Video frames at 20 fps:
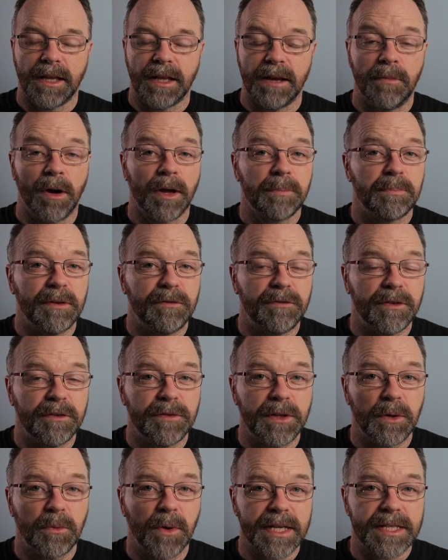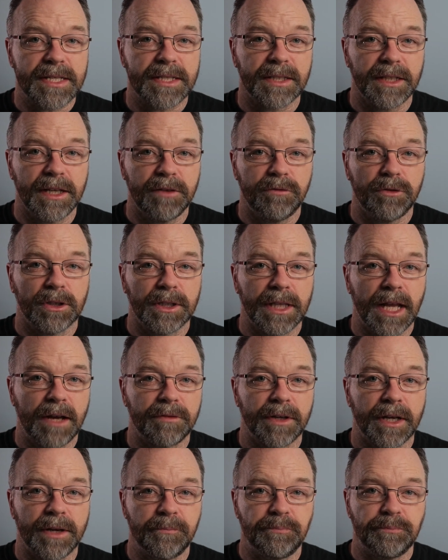There might be 50 ways to leave your
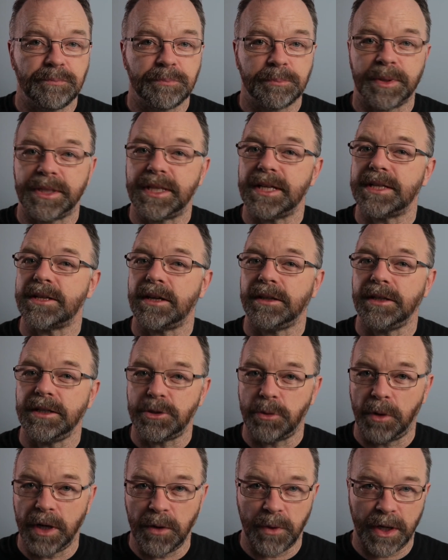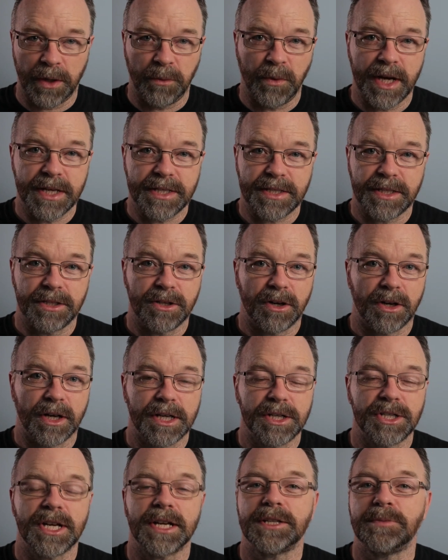lover, but there's only 21 ways to die in a
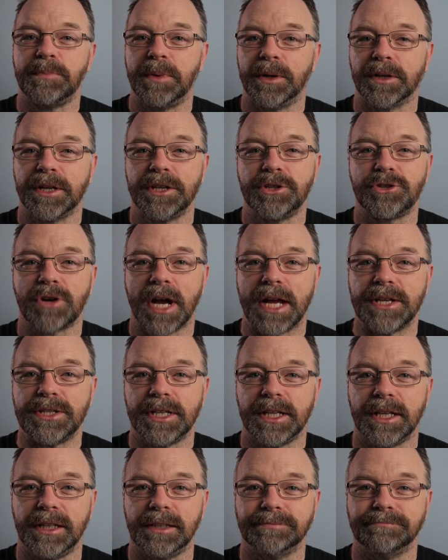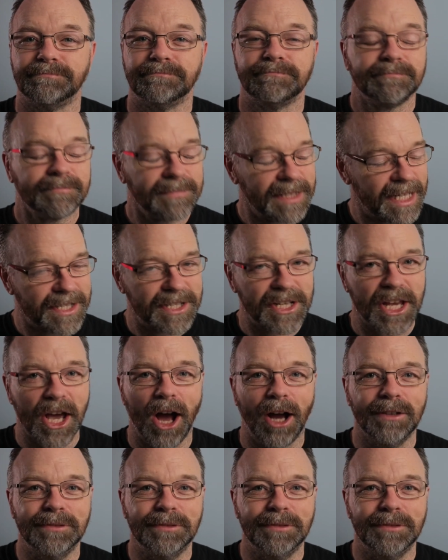Shakespearean tragedy. Let's go.